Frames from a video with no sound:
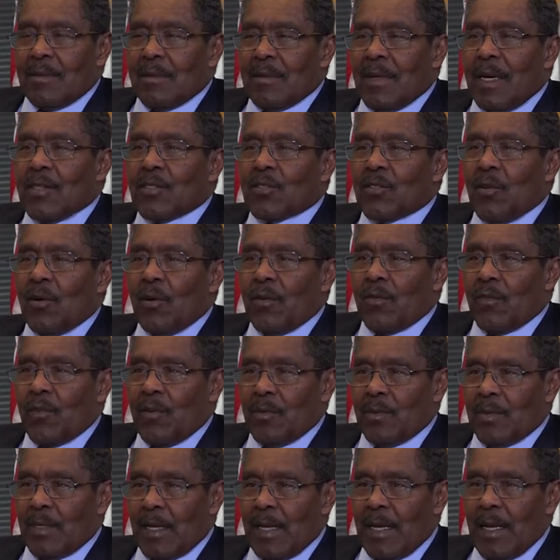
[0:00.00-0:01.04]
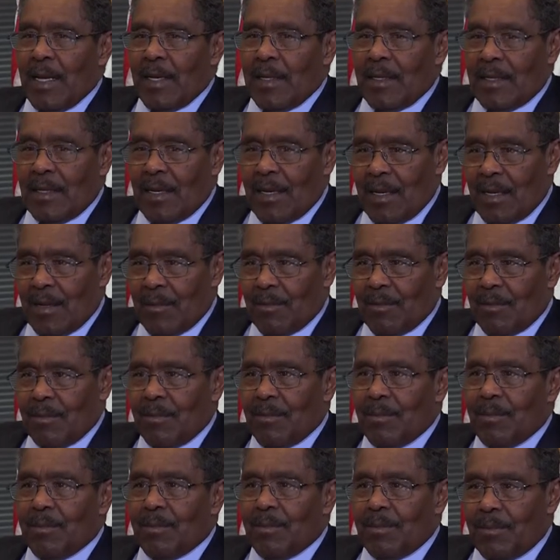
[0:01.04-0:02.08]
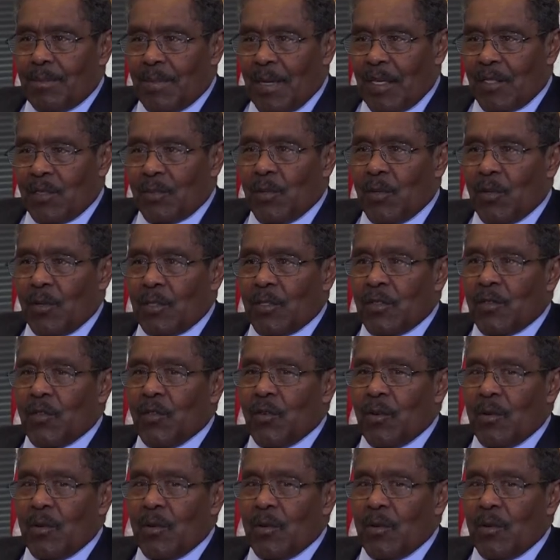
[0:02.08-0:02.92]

nice law firms that I had possibilities of